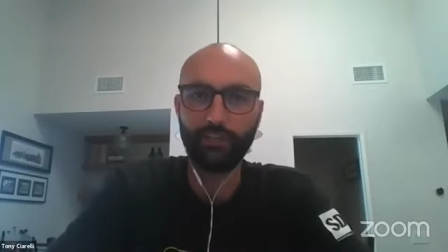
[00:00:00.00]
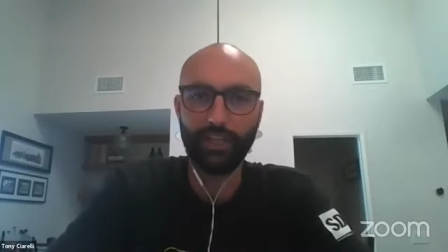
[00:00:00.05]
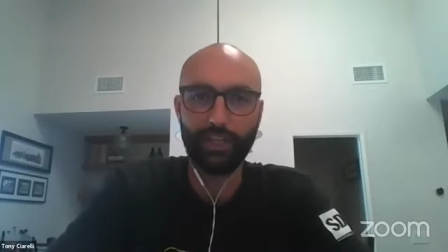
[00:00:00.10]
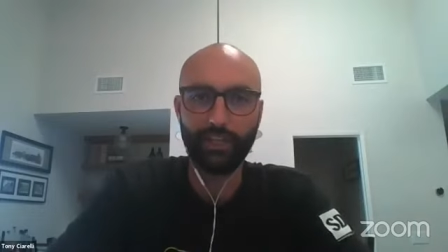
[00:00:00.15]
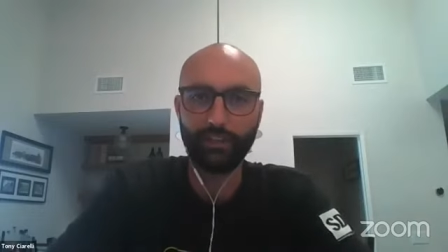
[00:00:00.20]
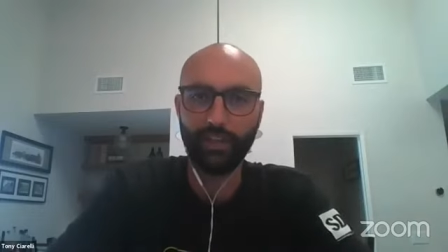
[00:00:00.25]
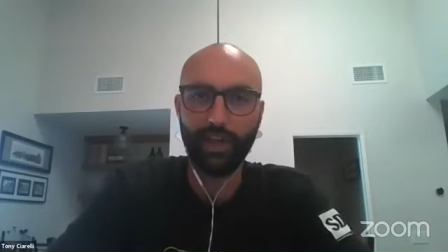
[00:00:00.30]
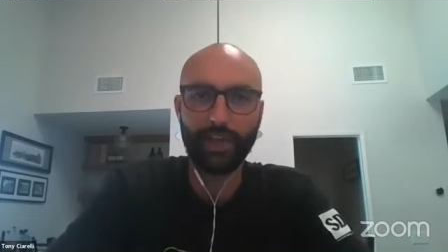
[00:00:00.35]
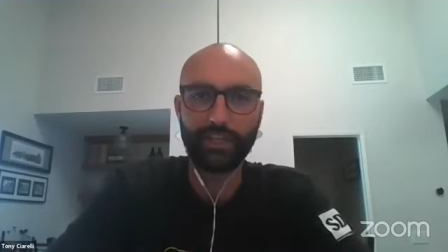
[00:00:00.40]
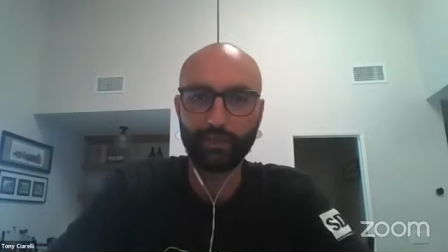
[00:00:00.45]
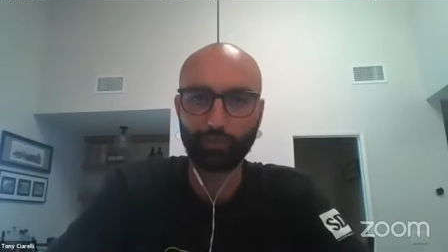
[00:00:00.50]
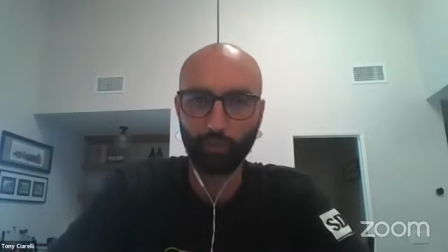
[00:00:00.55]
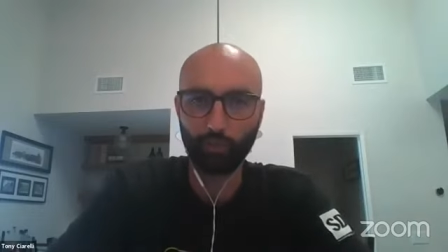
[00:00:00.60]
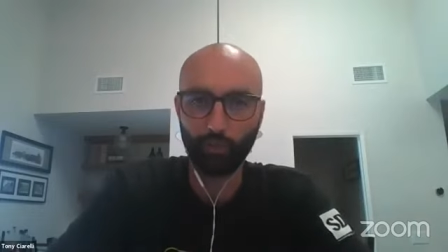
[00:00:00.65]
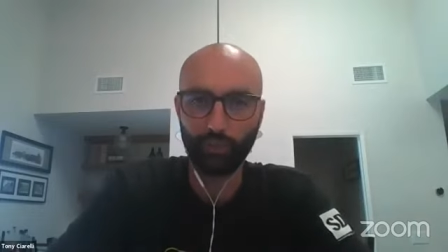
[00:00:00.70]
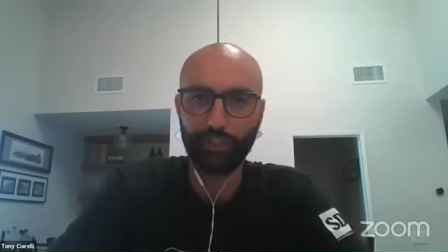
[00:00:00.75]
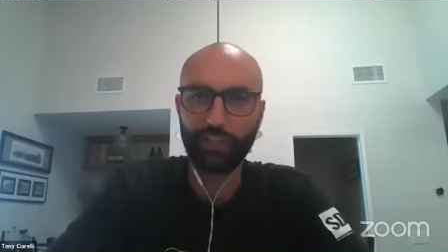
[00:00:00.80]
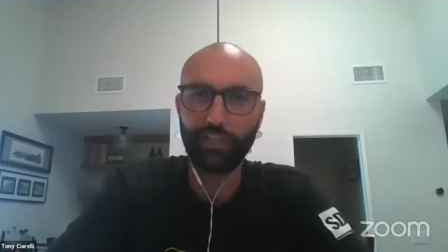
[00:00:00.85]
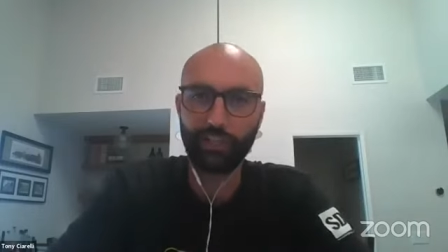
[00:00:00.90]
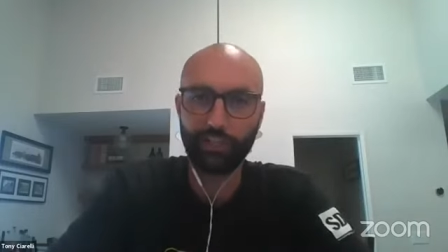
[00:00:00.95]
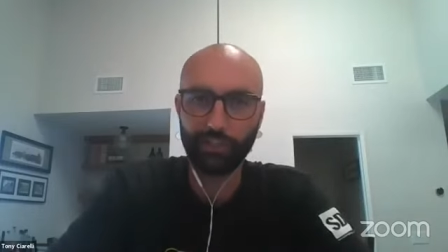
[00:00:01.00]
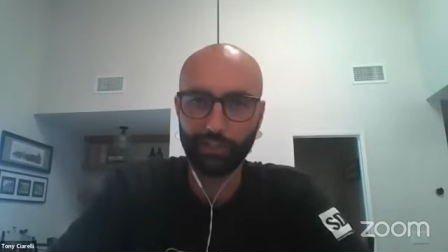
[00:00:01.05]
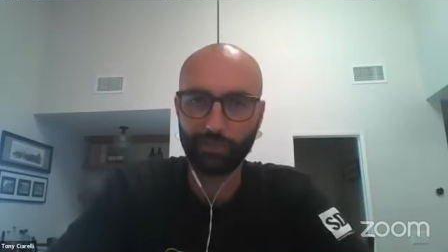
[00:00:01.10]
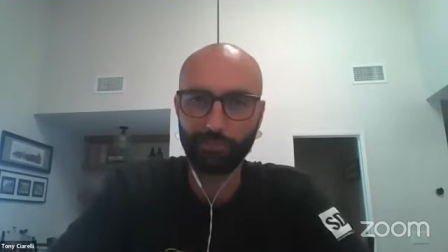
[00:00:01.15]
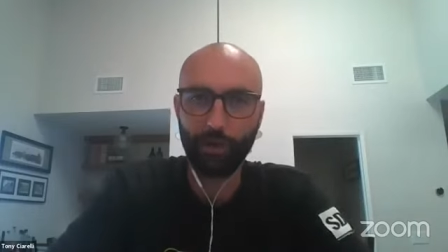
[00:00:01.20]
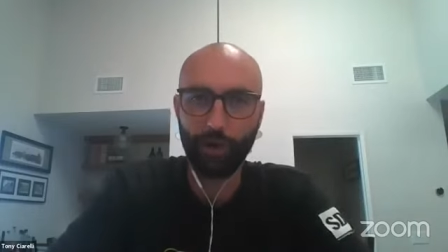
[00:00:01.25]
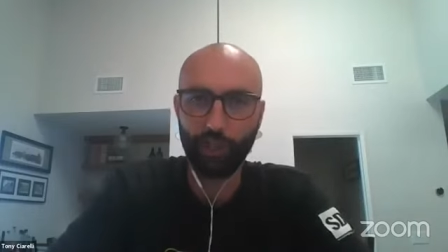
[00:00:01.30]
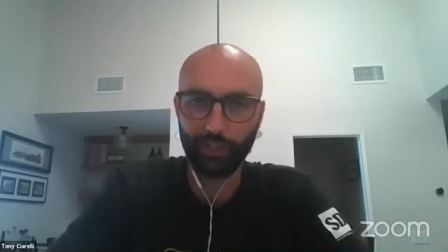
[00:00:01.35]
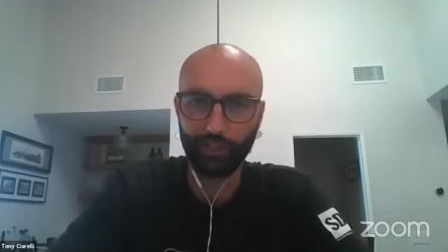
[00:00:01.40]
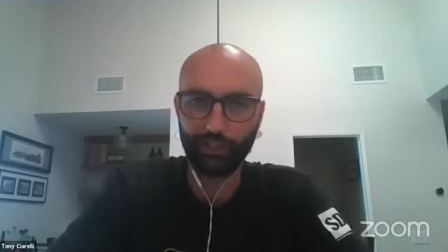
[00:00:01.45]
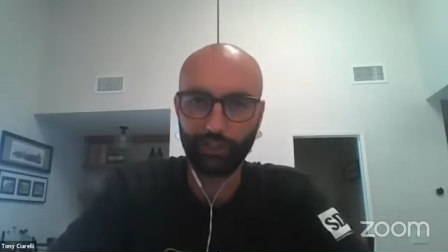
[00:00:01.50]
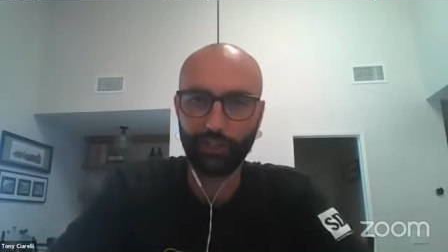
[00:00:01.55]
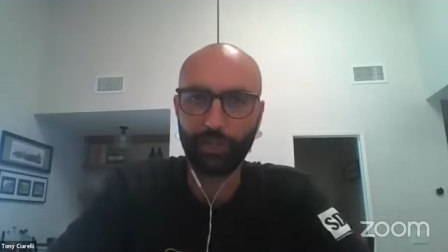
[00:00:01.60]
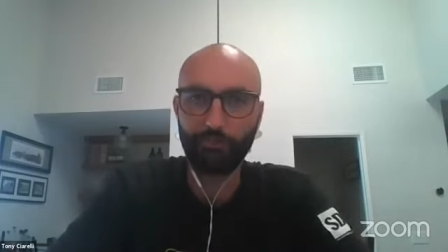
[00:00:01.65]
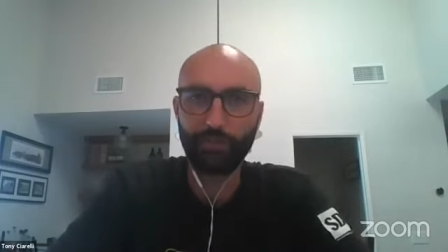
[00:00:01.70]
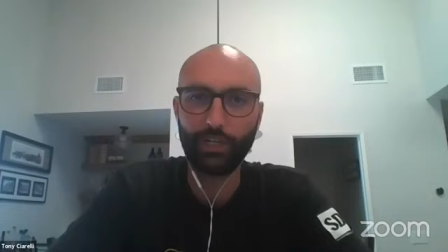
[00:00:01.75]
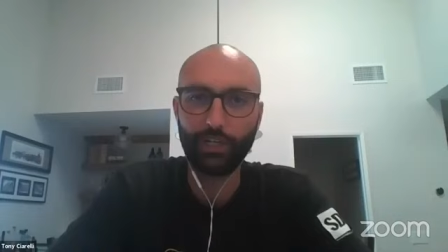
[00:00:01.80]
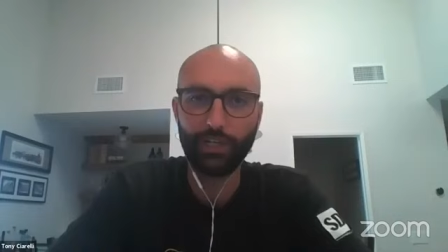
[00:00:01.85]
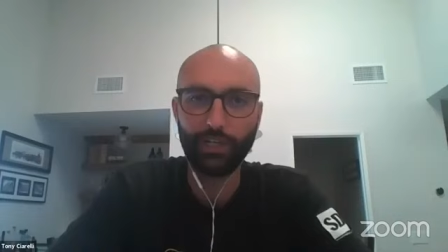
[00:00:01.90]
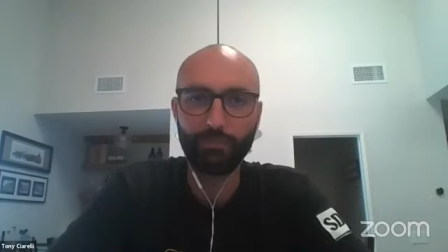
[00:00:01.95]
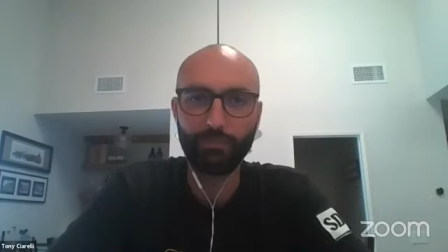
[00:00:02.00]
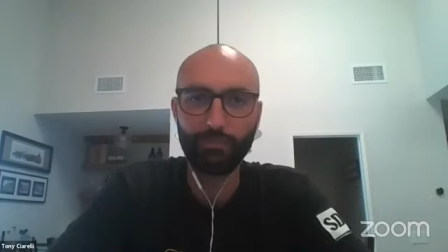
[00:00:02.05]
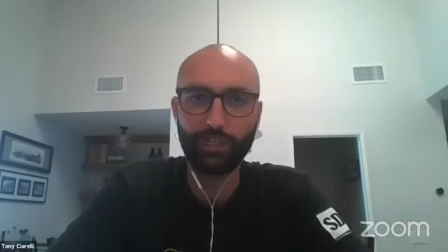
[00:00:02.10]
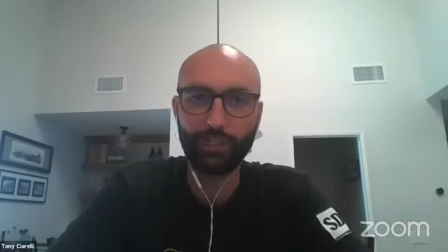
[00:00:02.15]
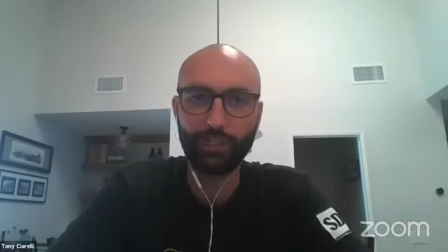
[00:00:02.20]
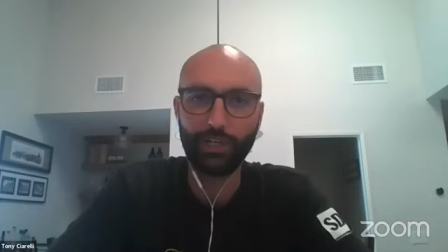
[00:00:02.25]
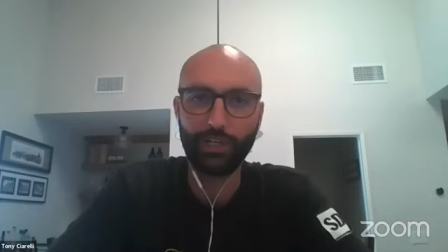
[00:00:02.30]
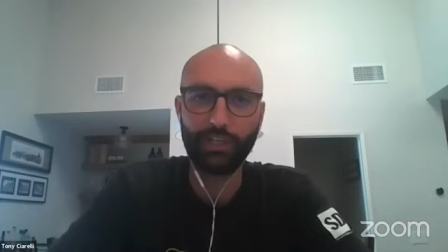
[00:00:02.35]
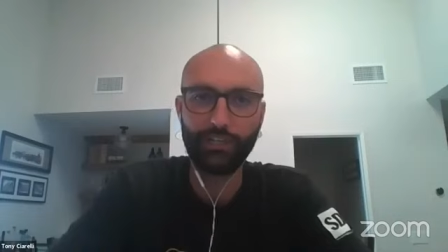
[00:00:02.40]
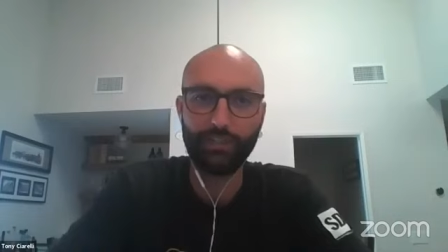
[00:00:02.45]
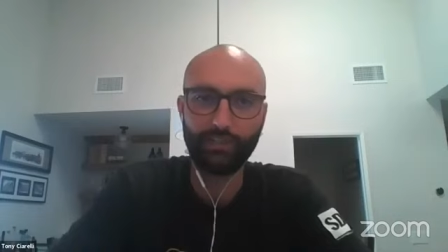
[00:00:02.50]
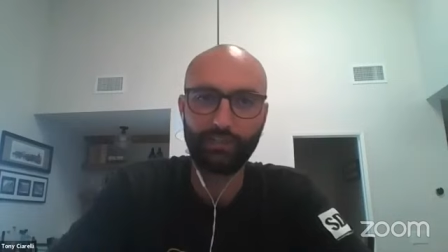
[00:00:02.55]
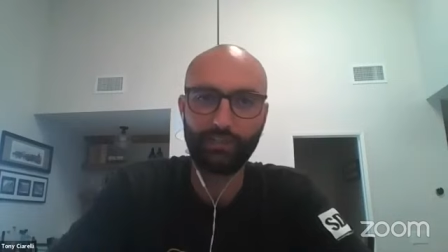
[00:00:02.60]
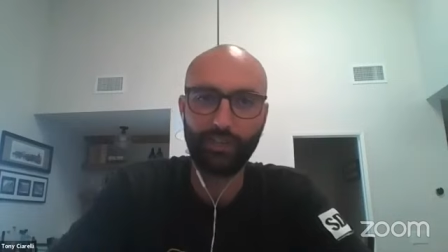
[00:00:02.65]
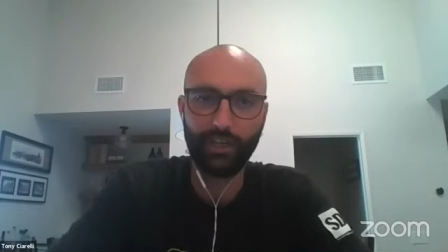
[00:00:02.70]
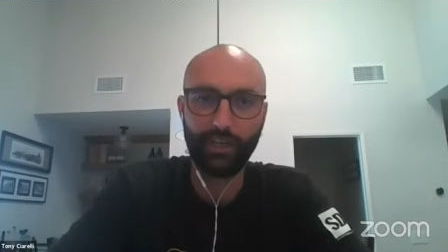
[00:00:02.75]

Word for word: that likes working at a smaller company because